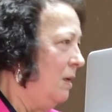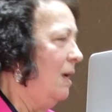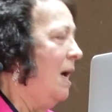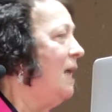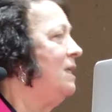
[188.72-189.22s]

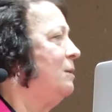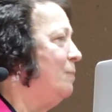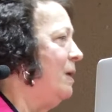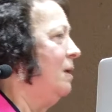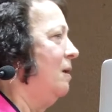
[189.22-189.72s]
has
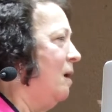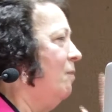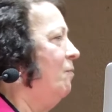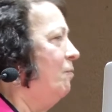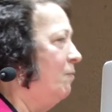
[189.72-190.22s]
been
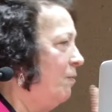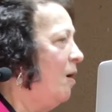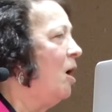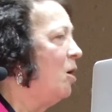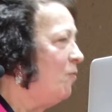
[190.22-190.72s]
gone
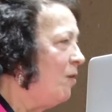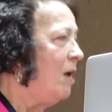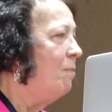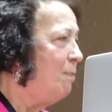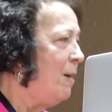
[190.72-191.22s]
far way